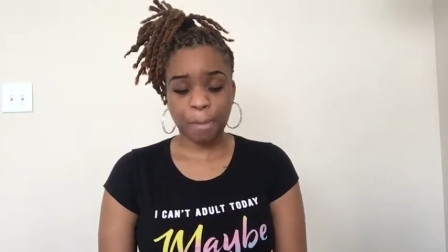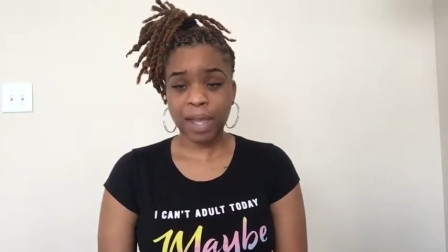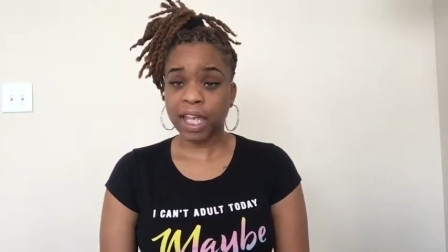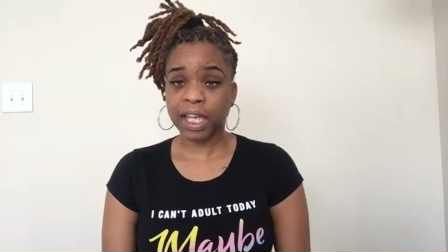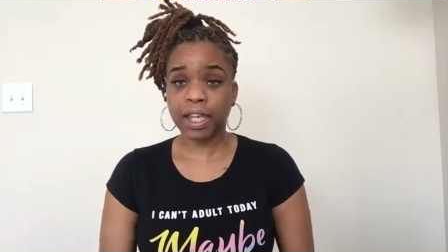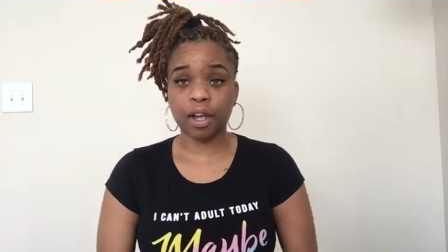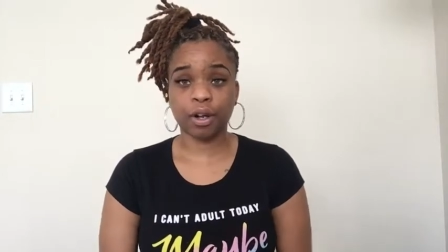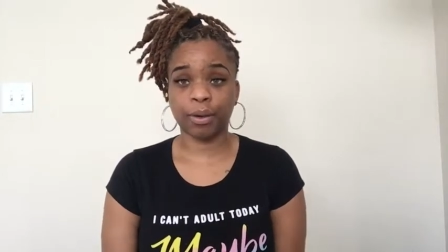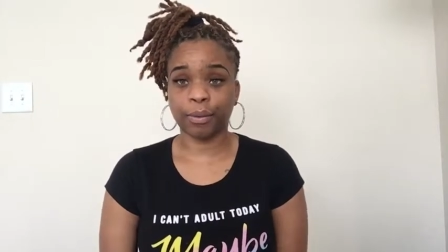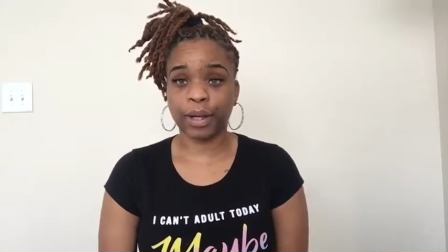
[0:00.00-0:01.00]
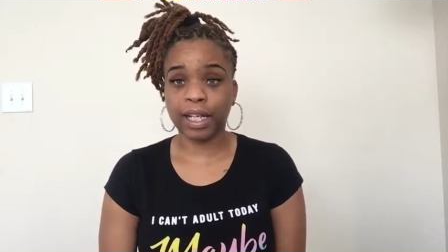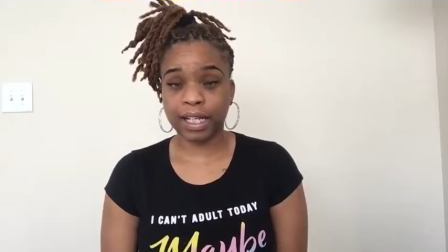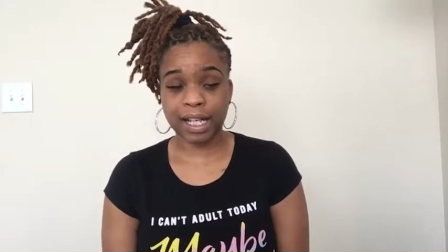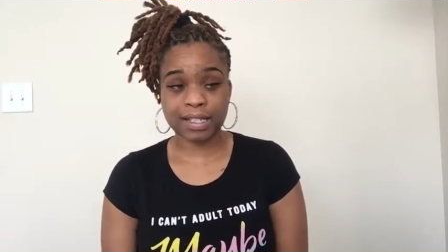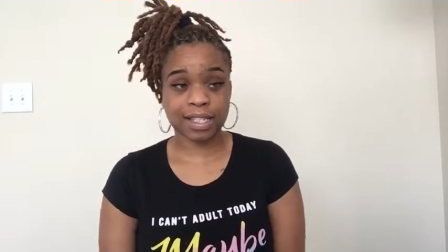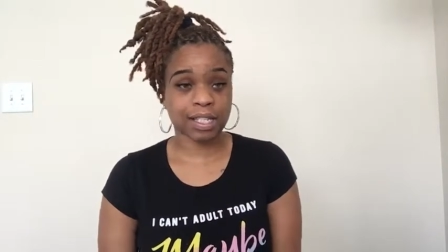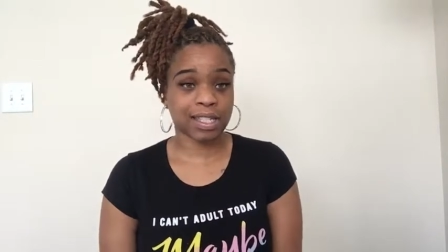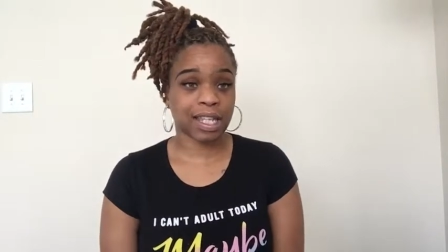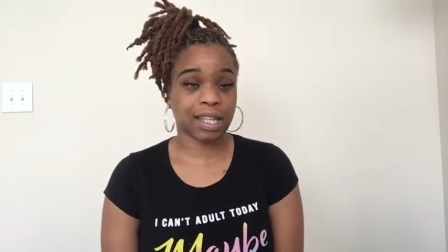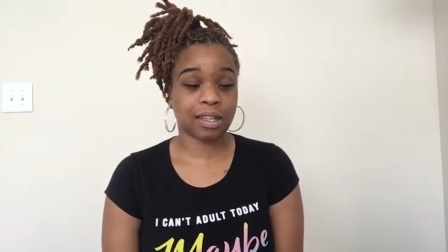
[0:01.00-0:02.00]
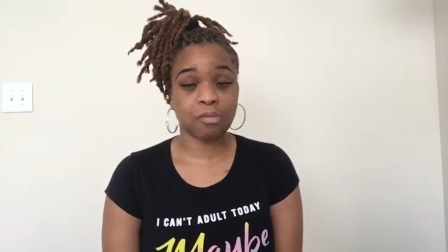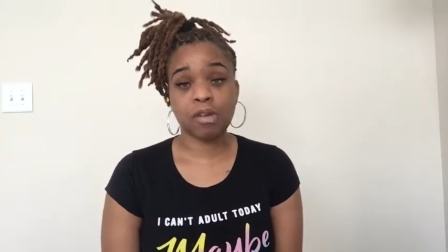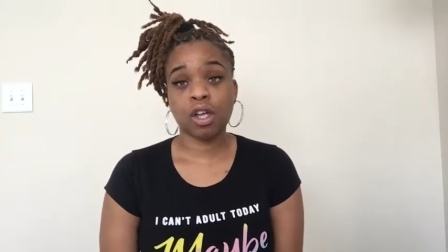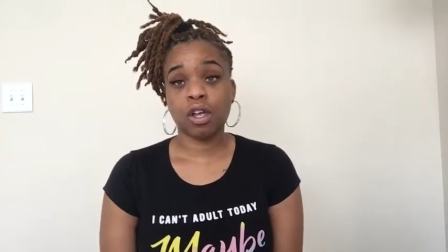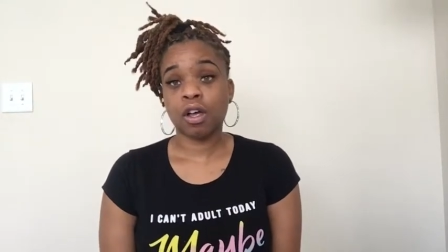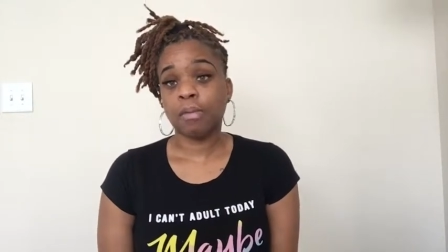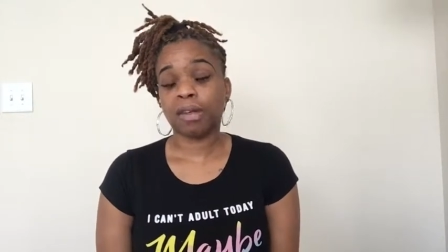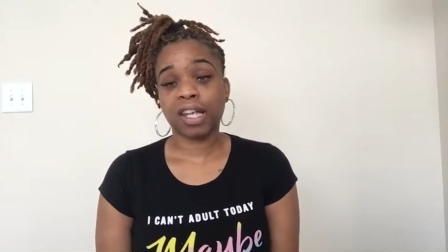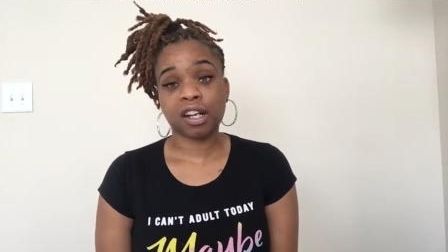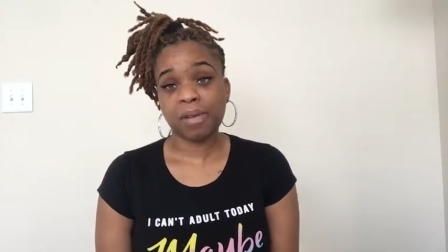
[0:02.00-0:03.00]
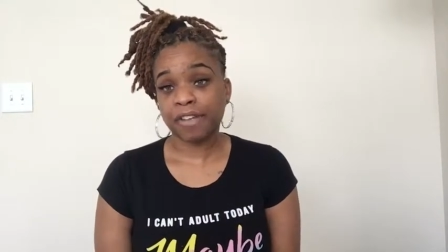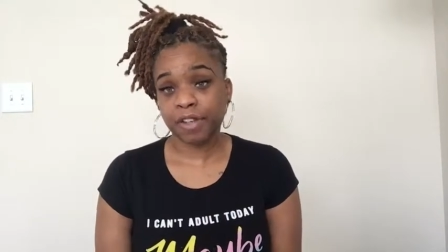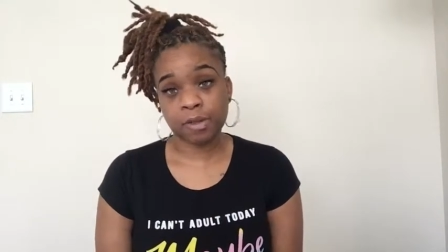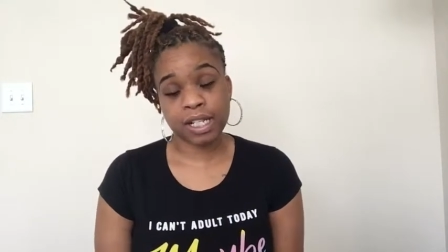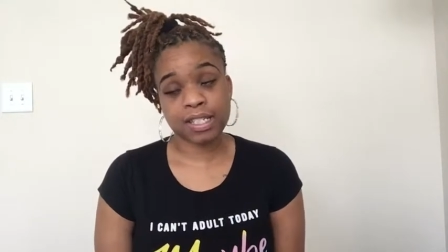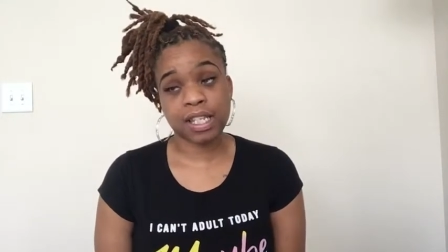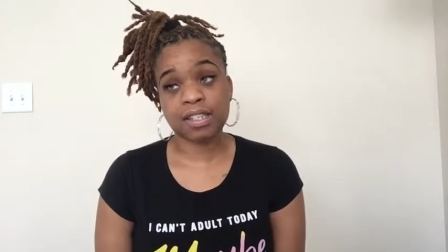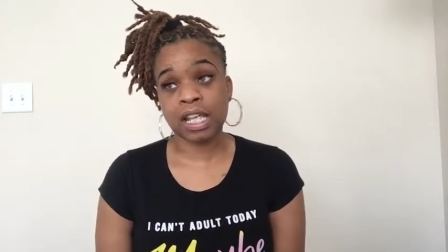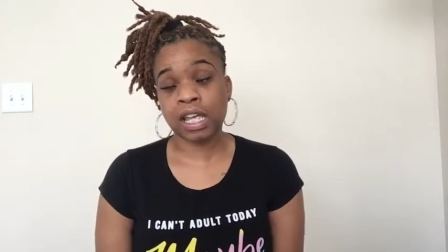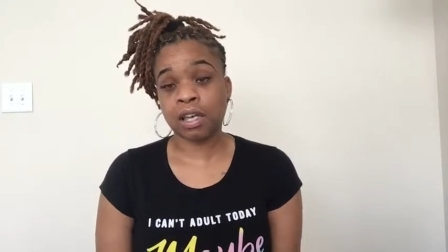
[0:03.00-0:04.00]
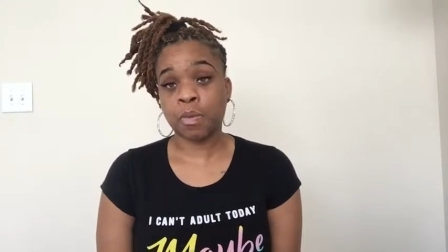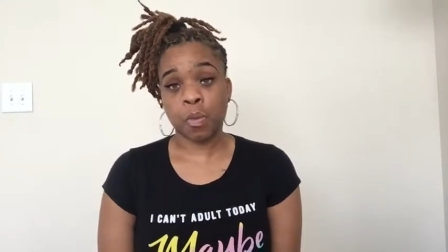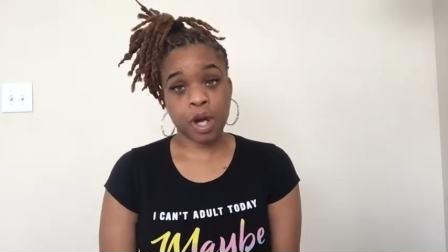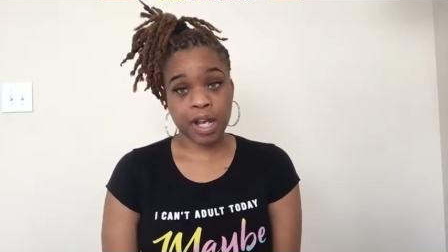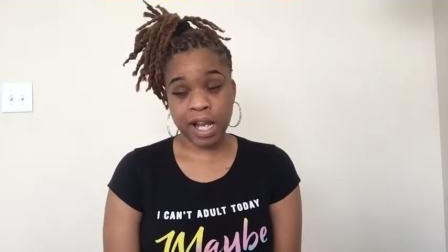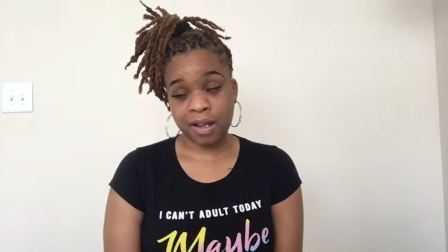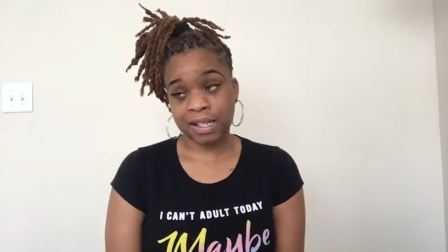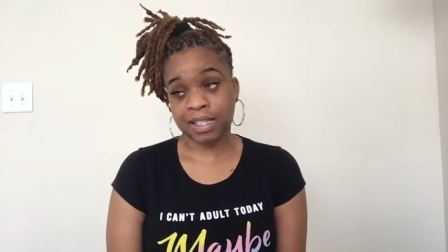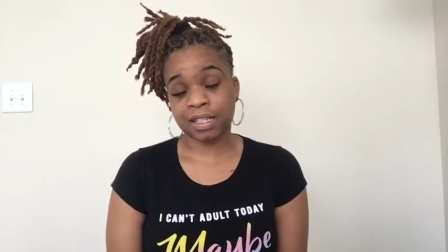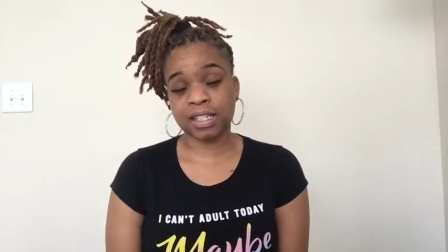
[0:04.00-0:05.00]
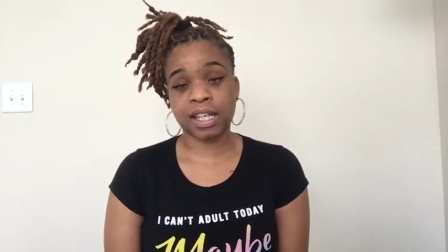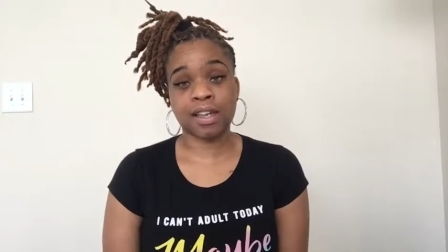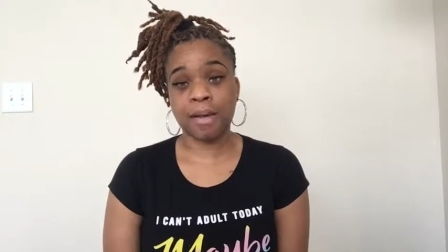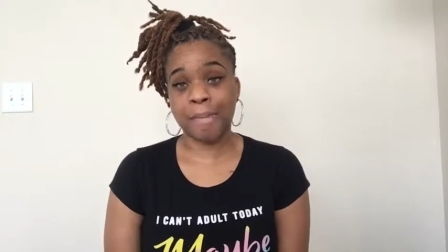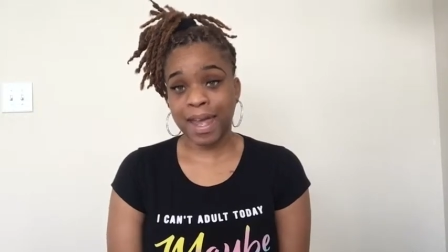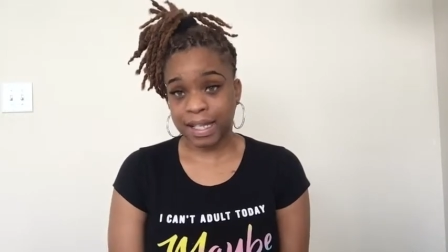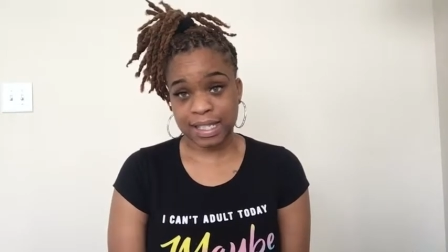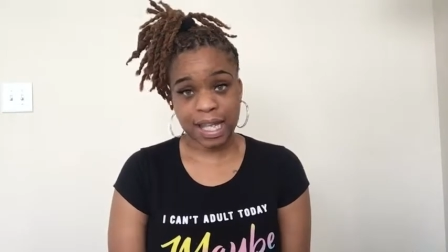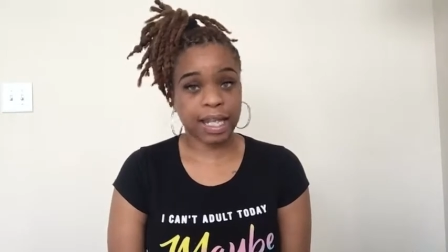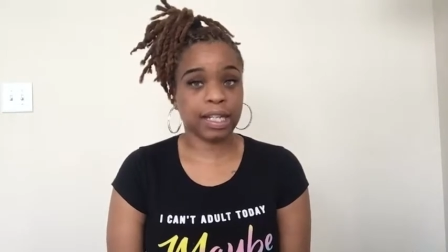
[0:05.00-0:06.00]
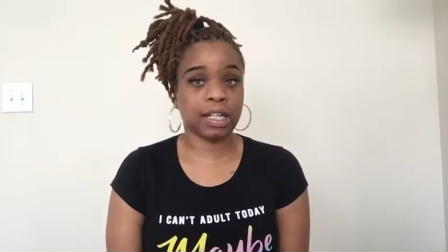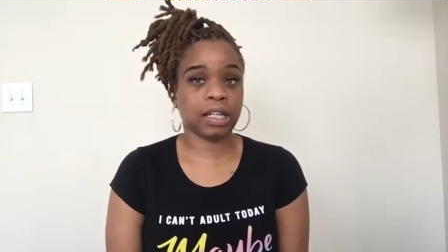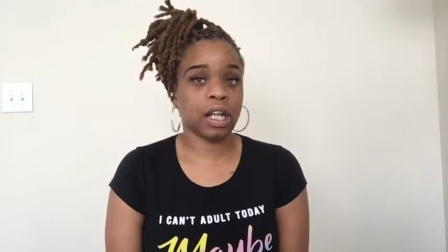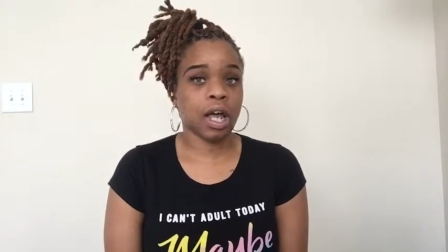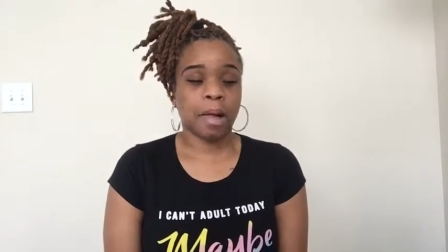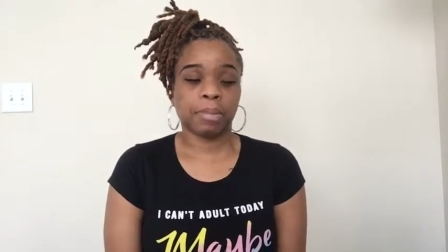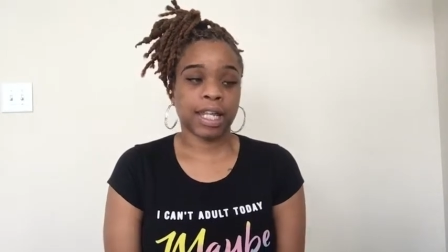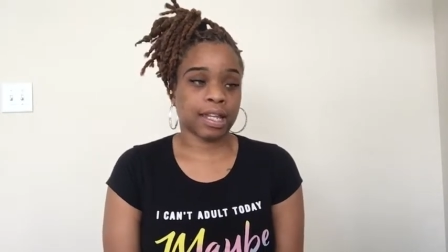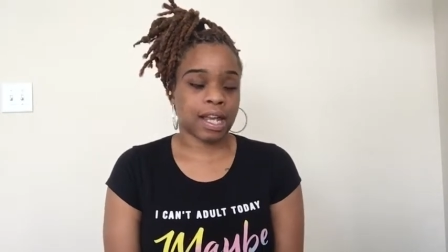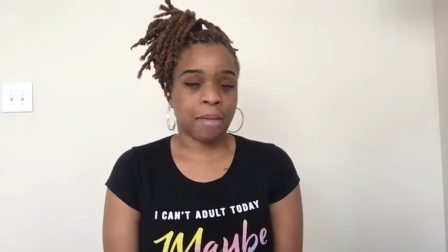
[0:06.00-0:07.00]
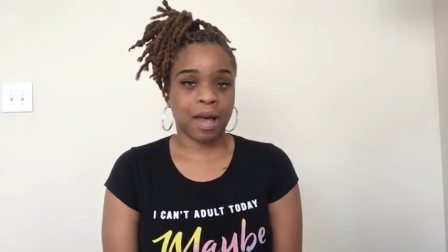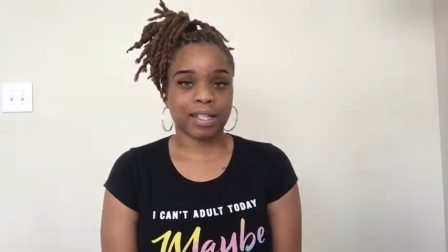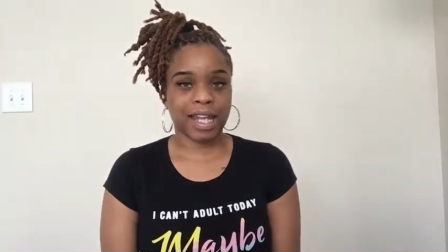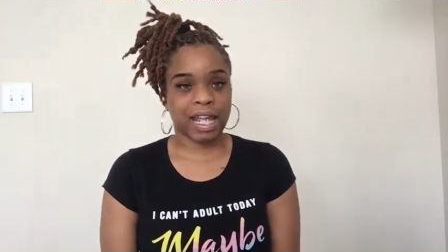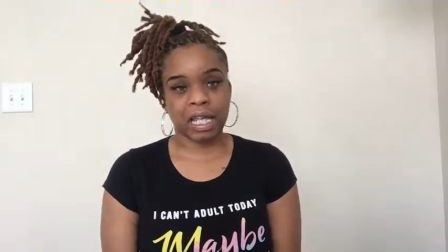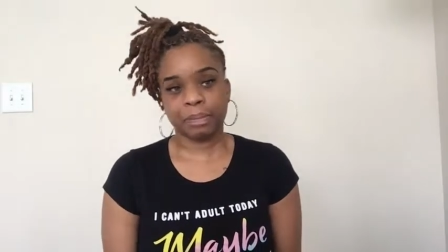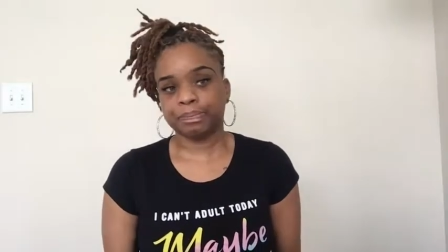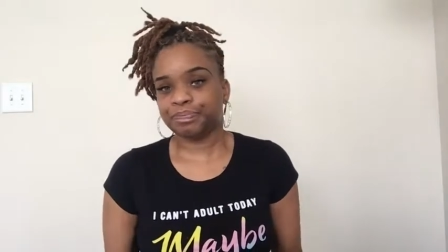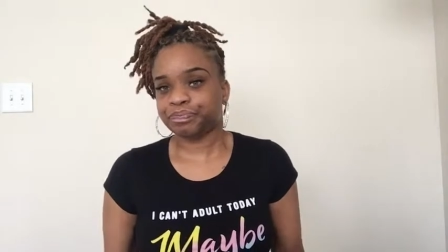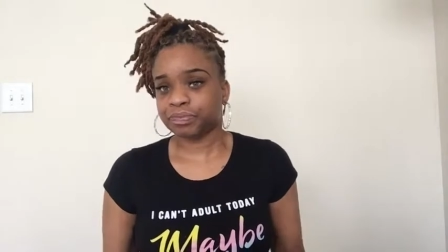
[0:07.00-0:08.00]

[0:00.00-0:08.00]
me reading at 6 a.m., playing on my phone at 6 a.m., working out at 6 a.m., meditating, planning out my day,